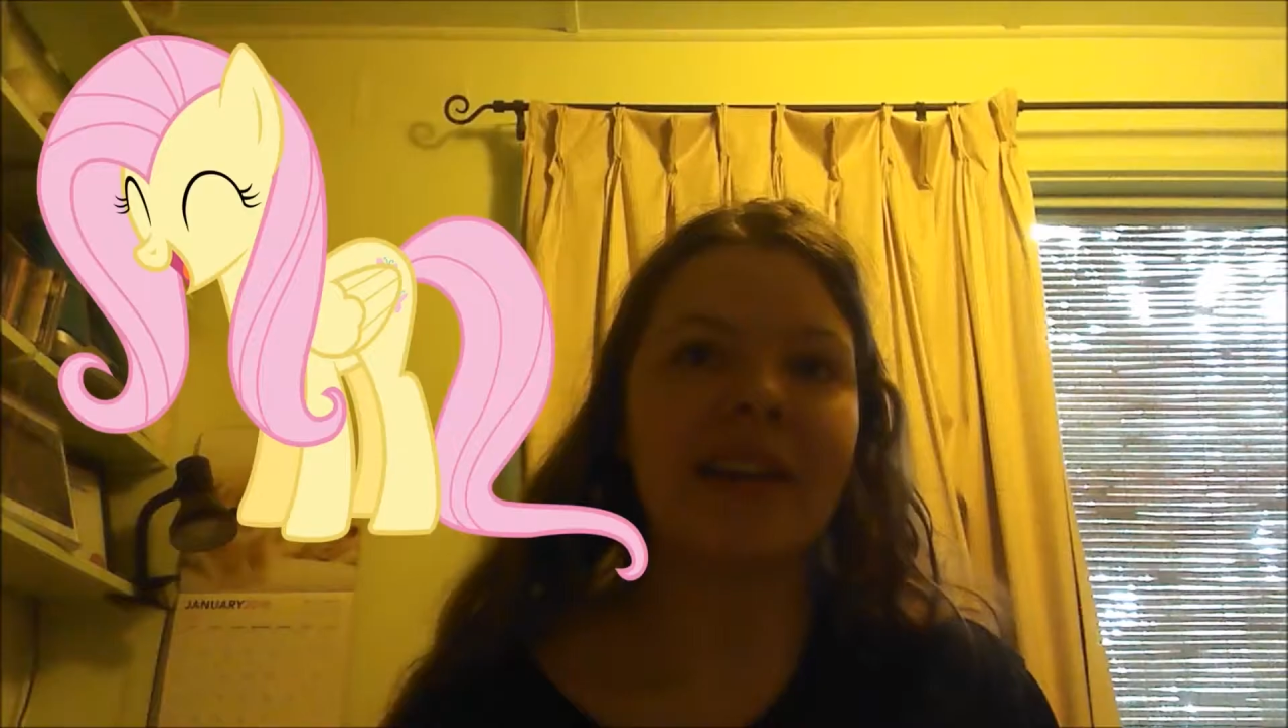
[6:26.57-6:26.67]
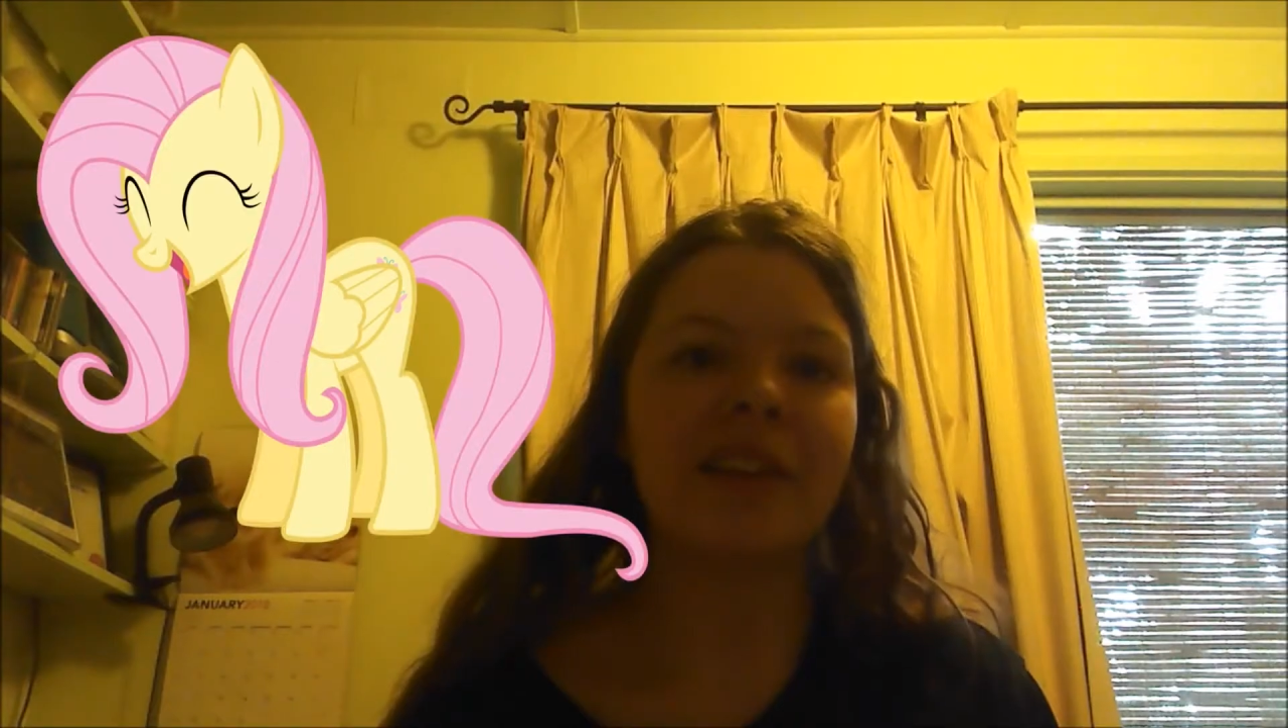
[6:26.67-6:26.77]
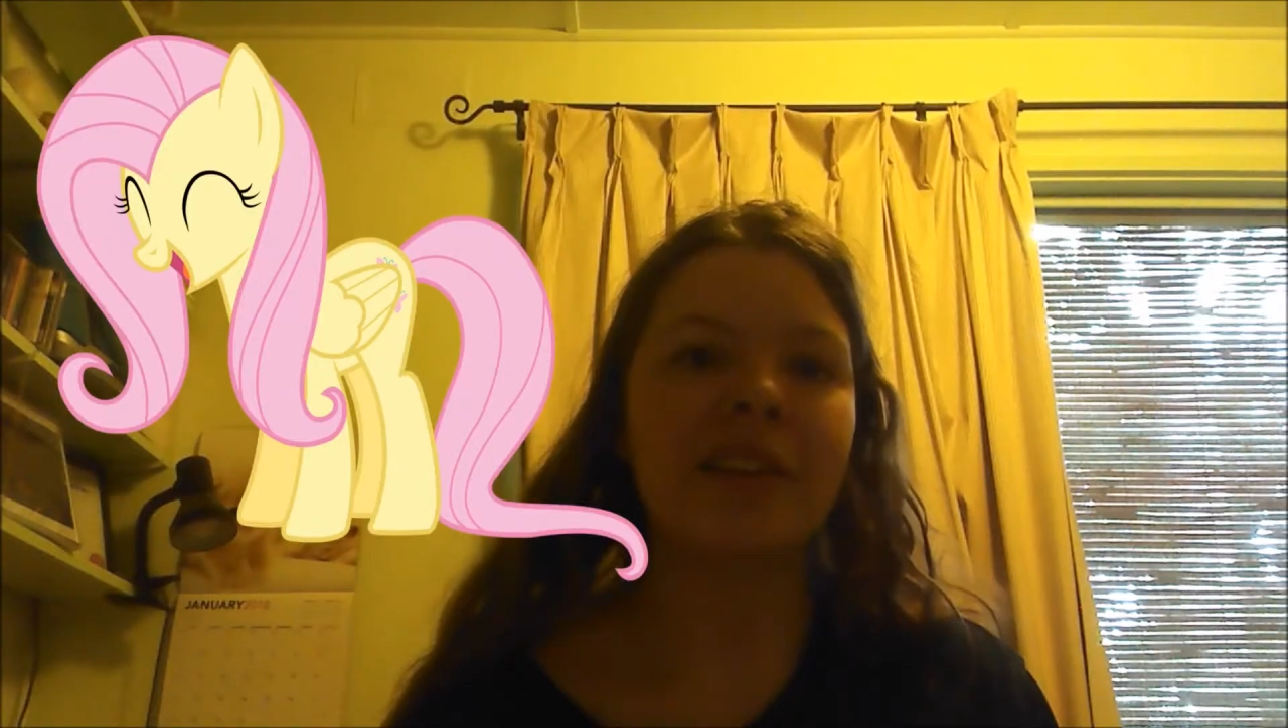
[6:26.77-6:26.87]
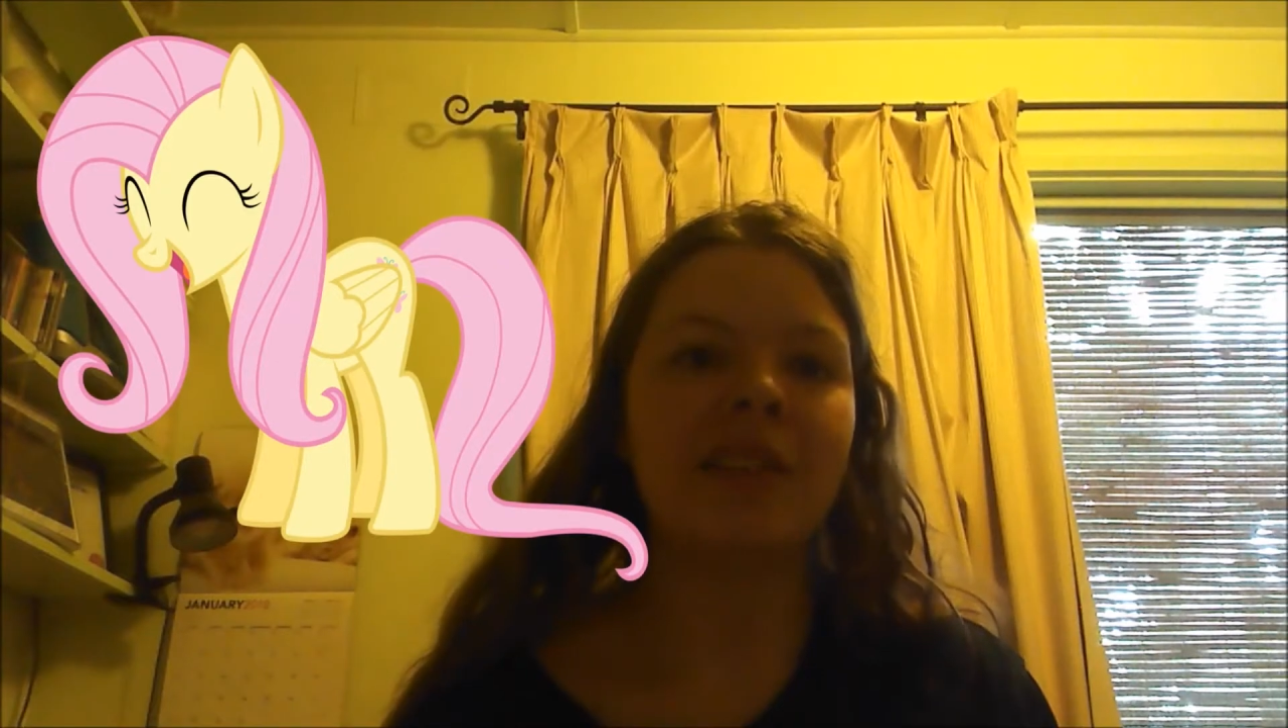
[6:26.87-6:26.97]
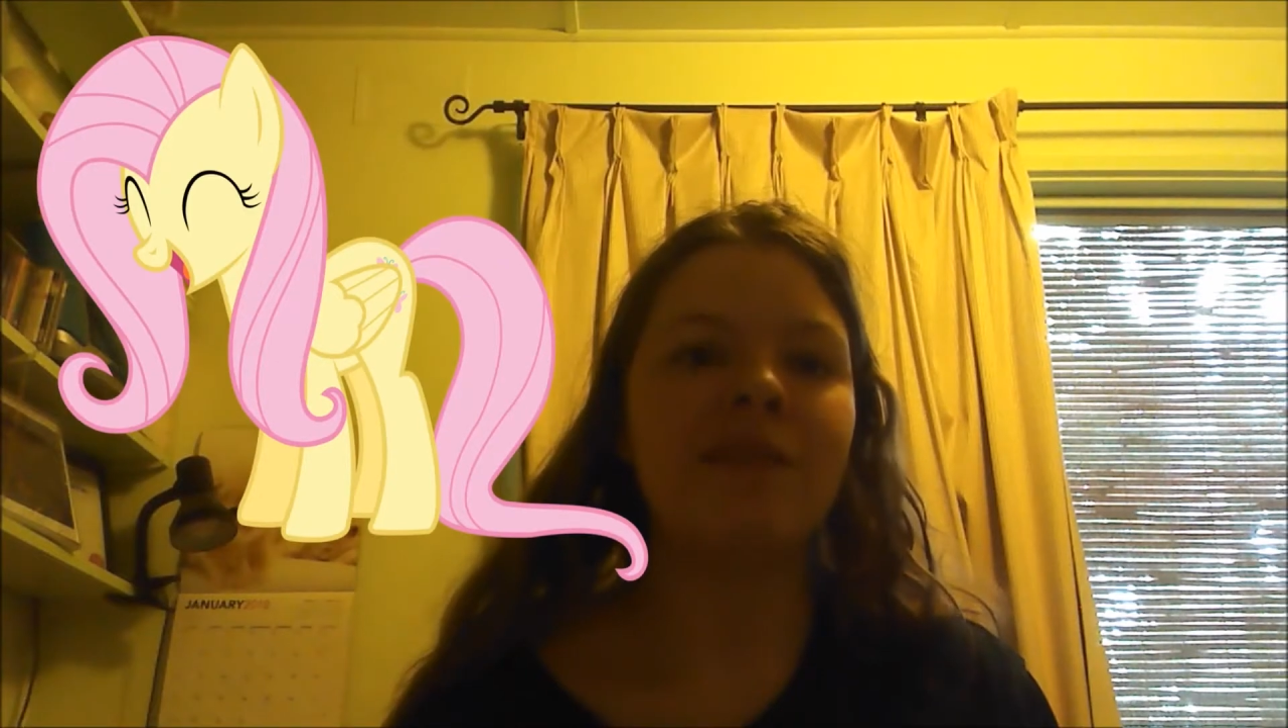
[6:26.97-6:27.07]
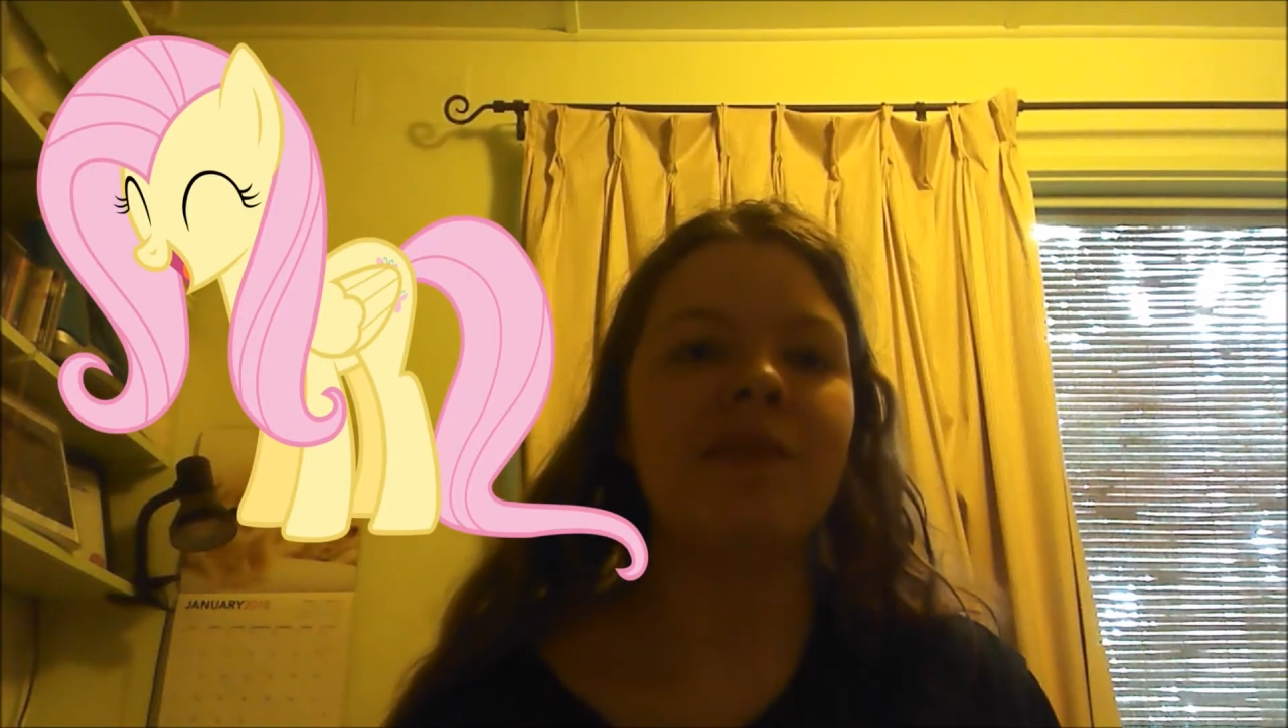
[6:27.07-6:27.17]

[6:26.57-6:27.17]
Yeah, I could